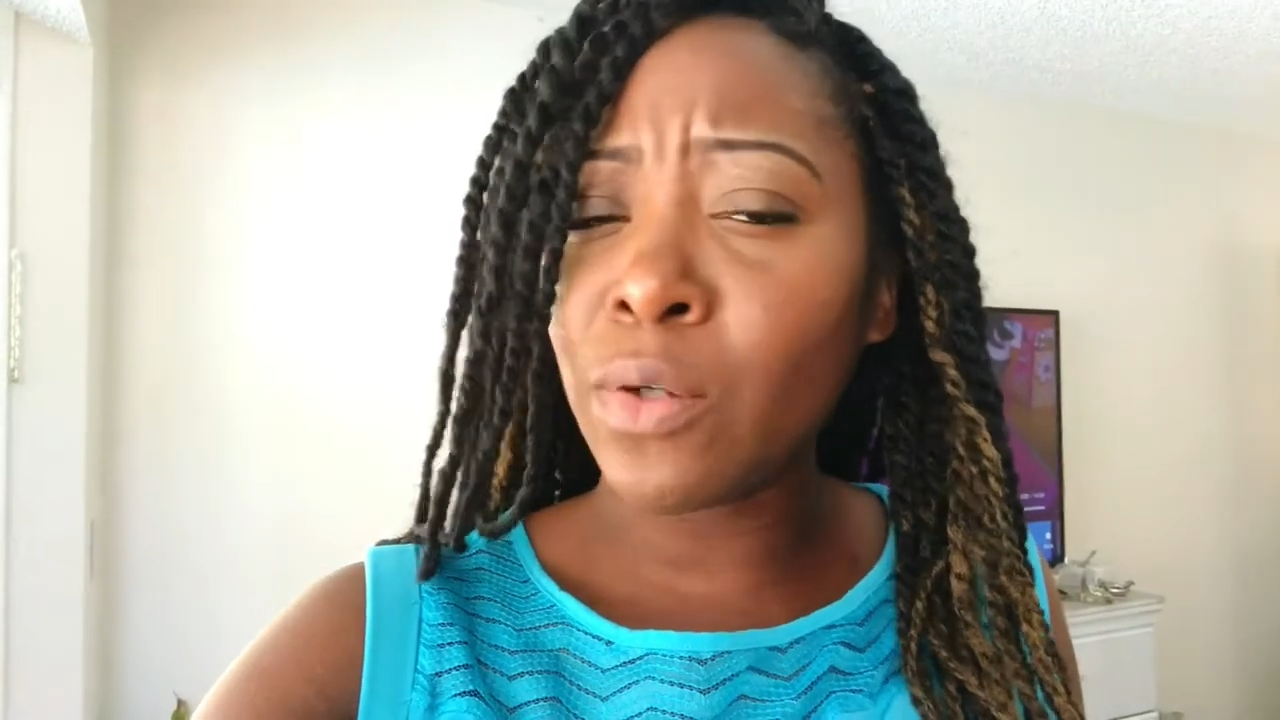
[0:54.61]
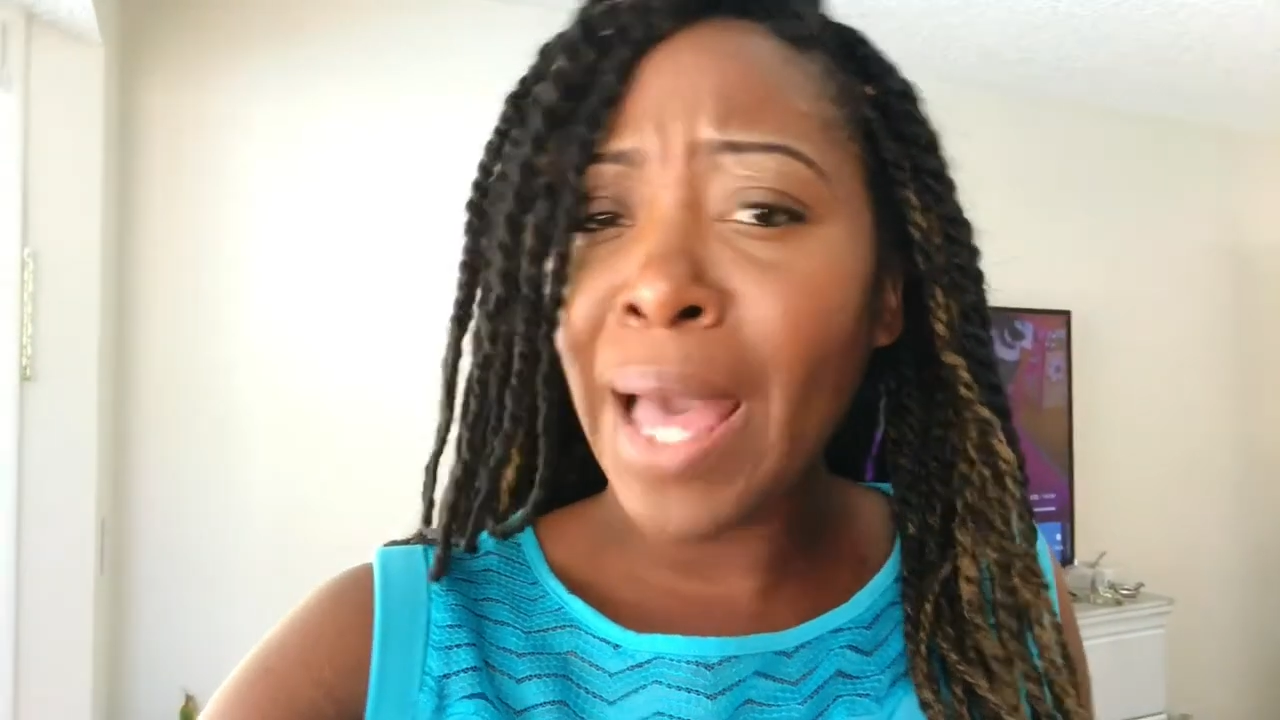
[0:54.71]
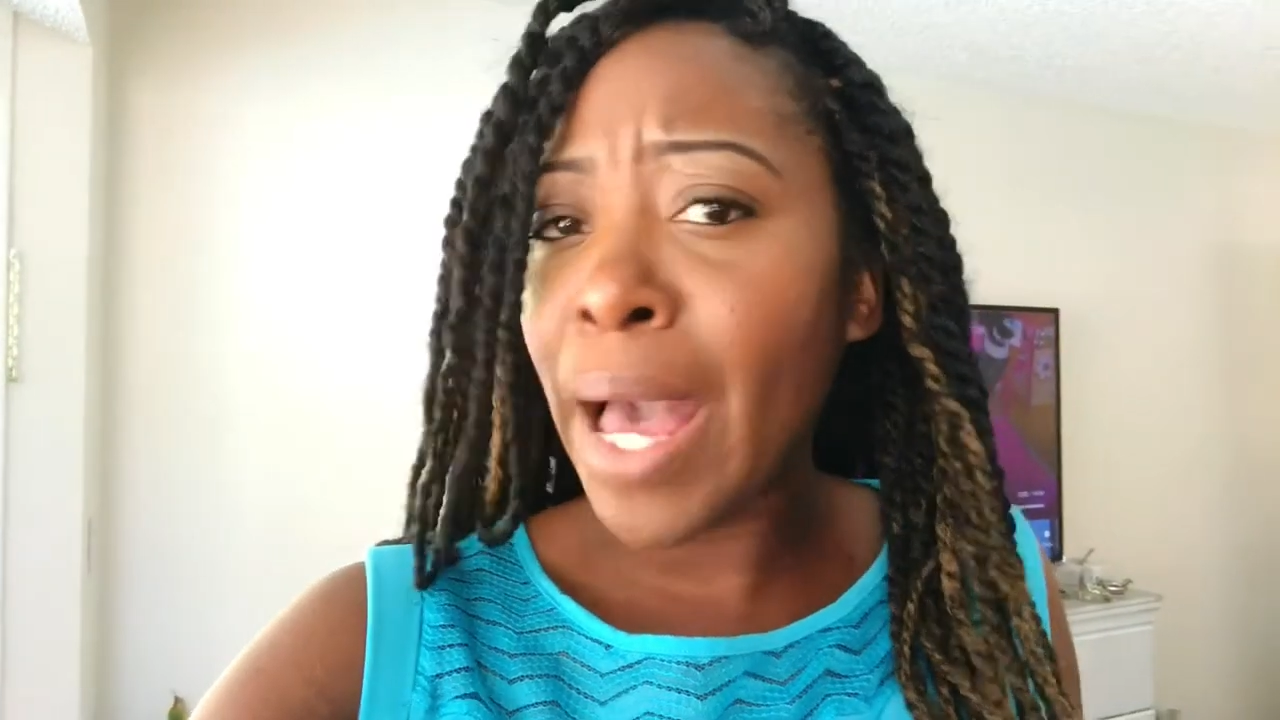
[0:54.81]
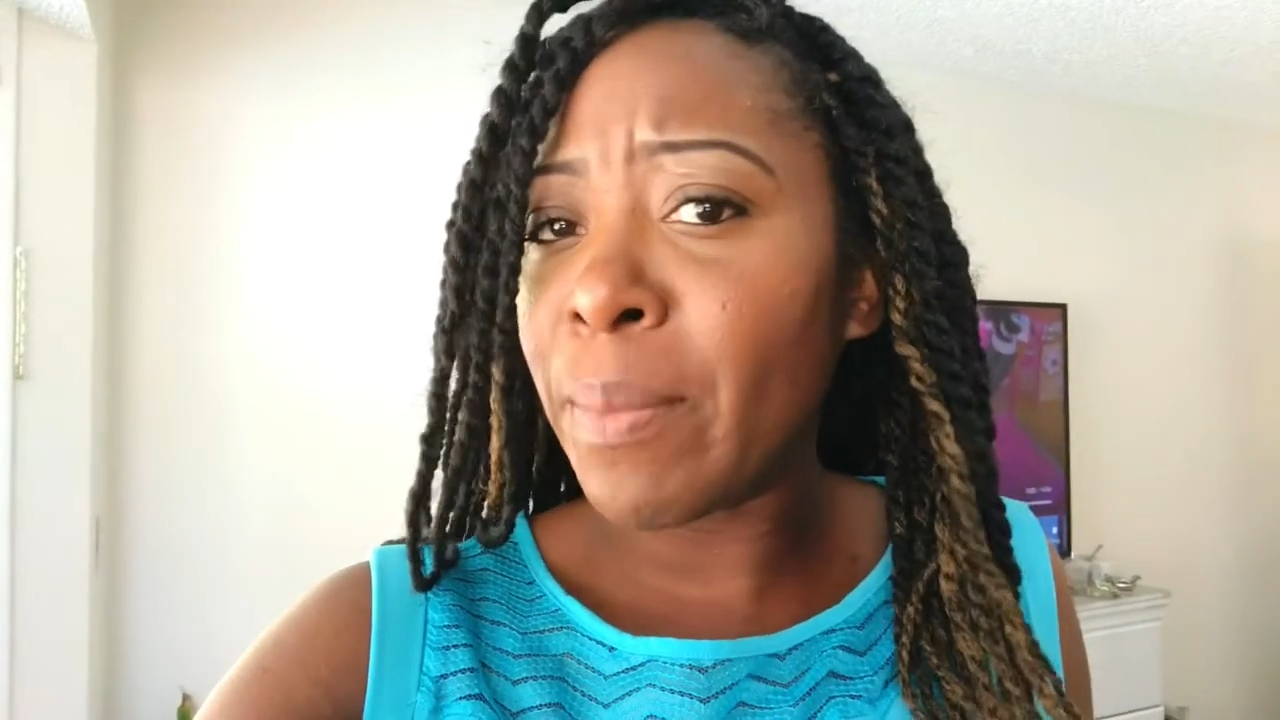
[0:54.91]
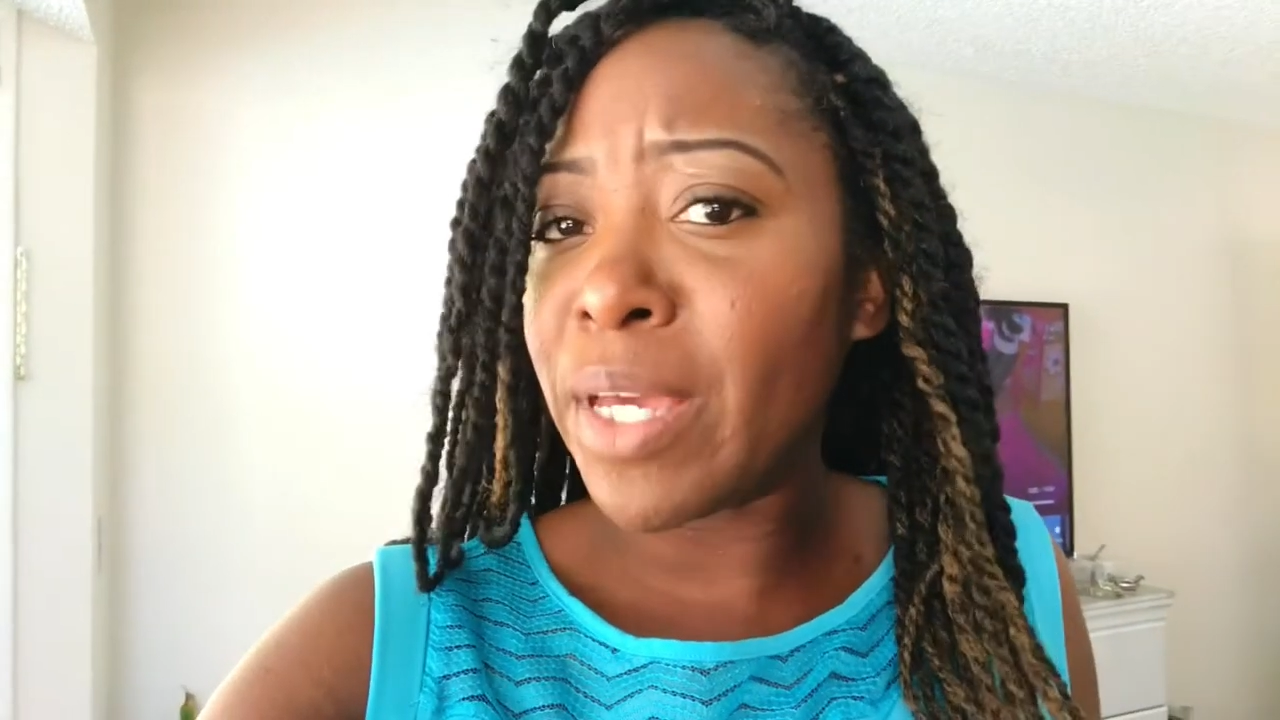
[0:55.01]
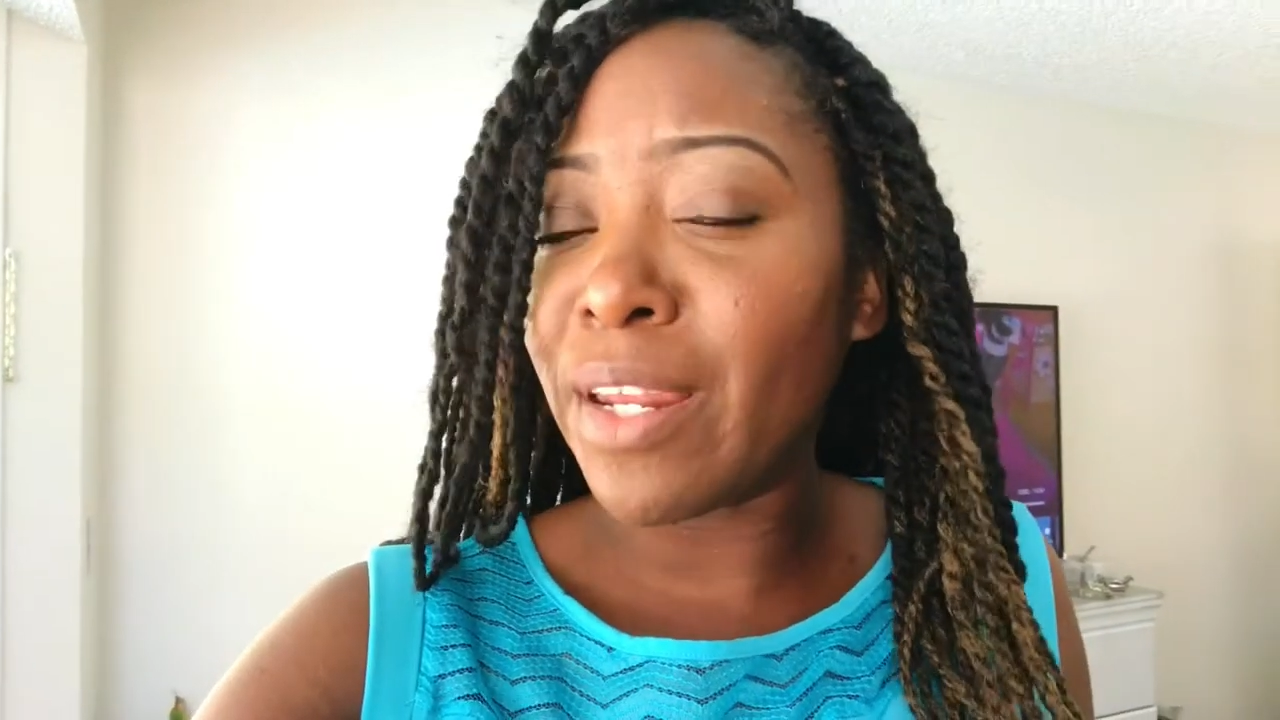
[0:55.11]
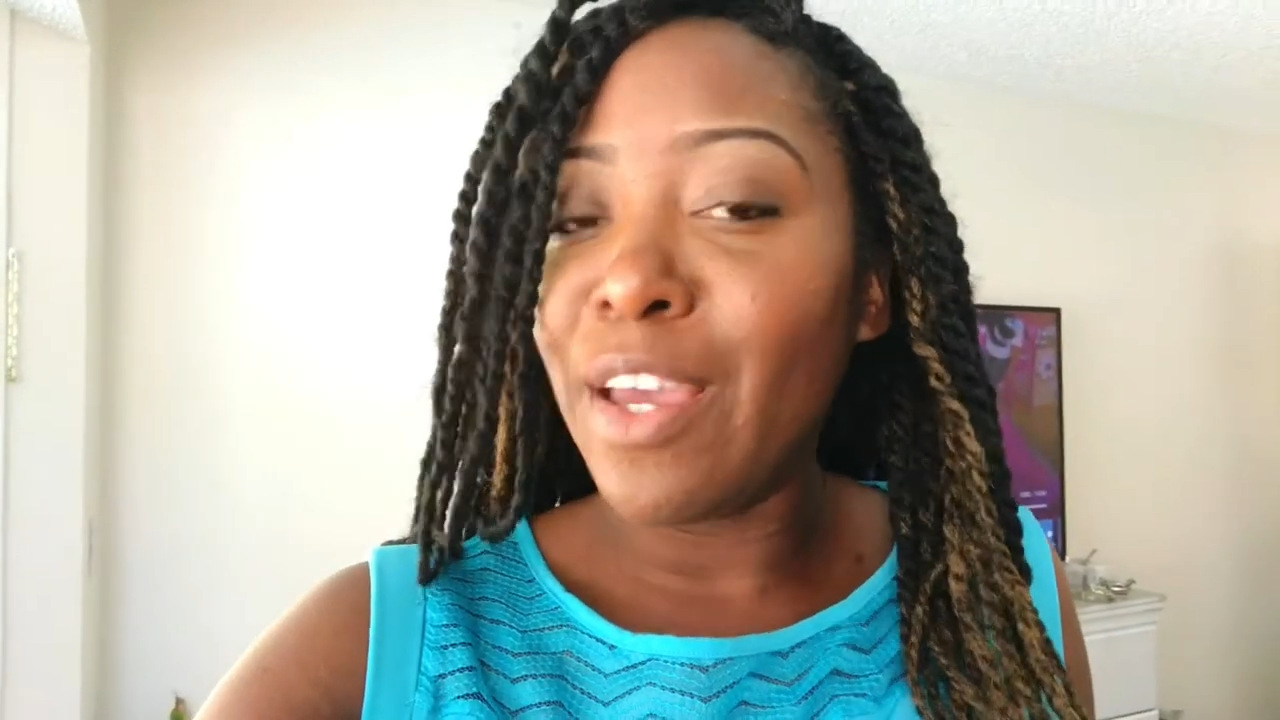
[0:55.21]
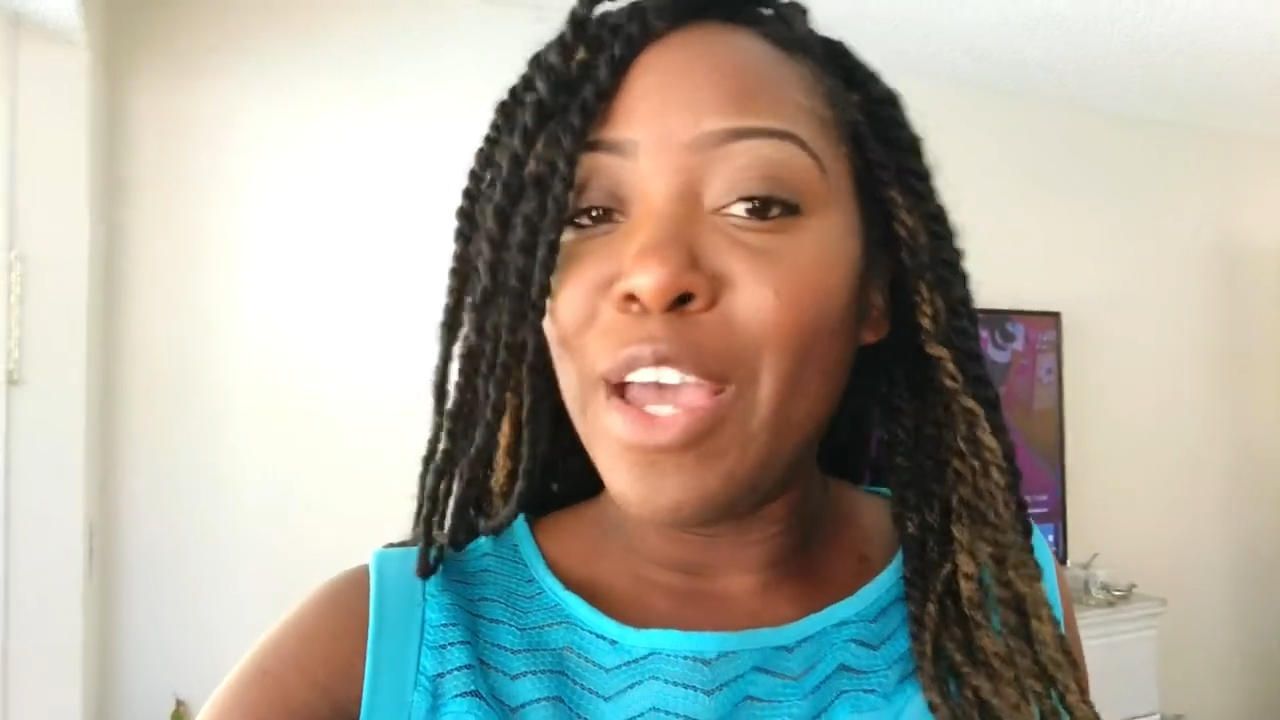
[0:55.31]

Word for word: habit